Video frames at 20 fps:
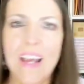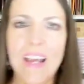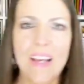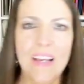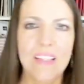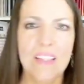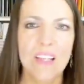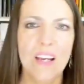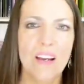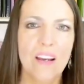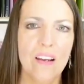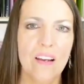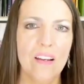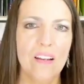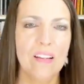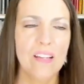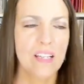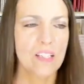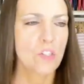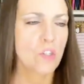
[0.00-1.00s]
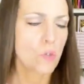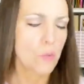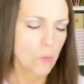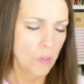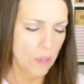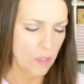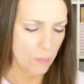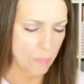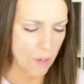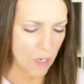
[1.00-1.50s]
And uh, that's just
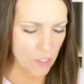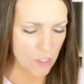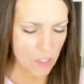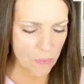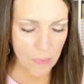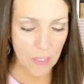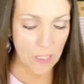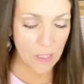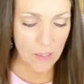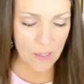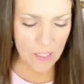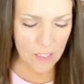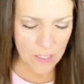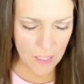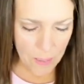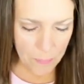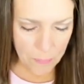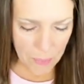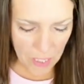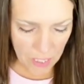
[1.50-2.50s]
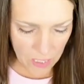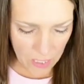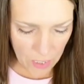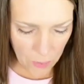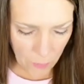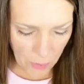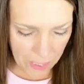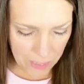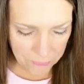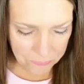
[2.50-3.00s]
one of the perks of being in the team. But
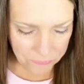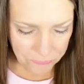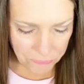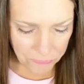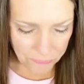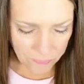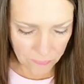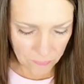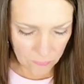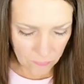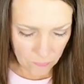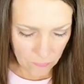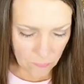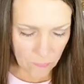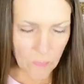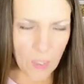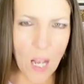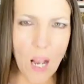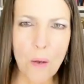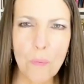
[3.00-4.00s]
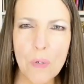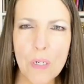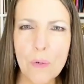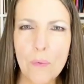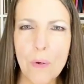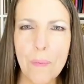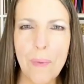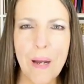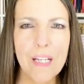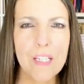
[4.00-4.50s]
anyway, I want to
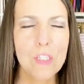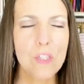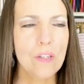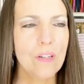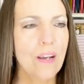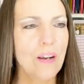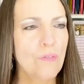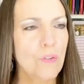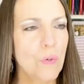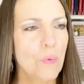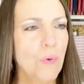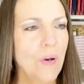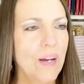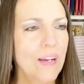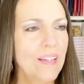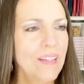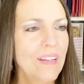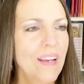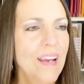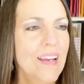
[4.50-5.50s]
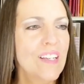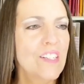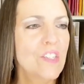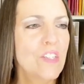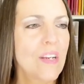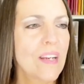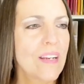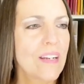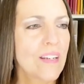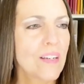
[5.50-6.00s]
remind everyone, hey
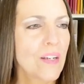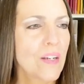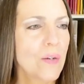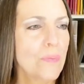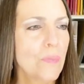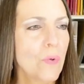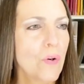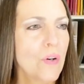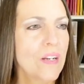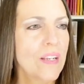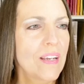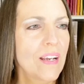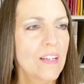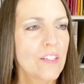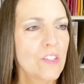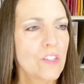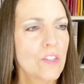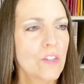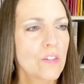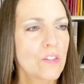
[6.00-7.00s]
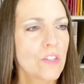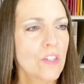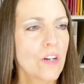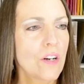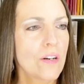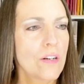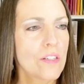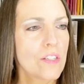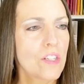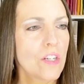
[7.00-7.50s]
Shannon, good morning. I just showed your
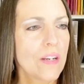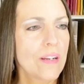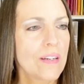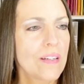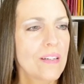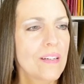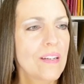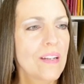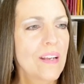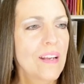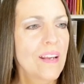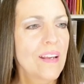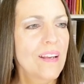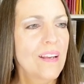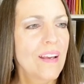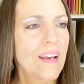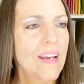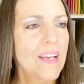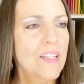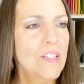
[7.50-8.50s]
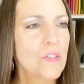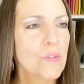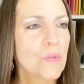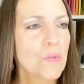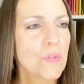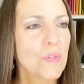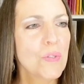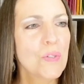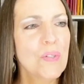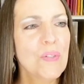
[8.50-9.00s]
card, Shannon. Hey
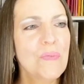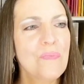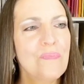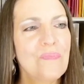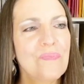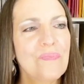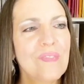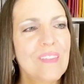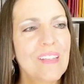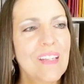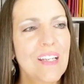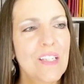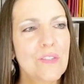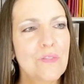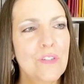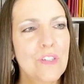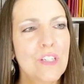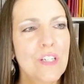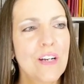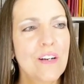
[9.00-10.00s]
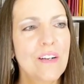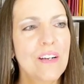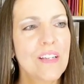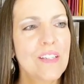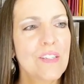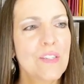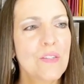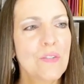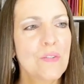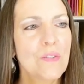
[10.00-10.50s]
Jewel, thanks for
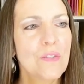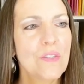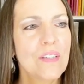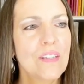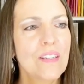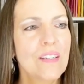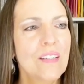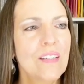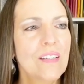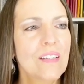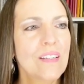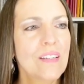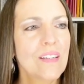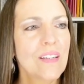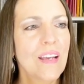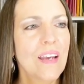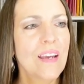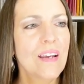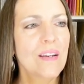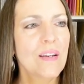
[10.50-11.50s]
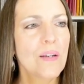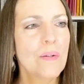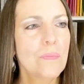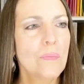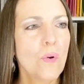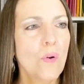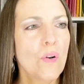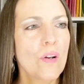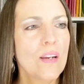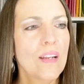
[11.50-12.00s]
sharing, Susan, and good
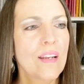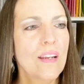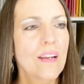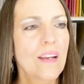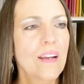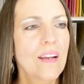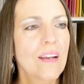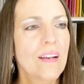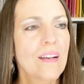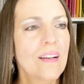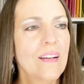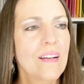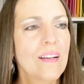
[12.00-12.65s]
morning.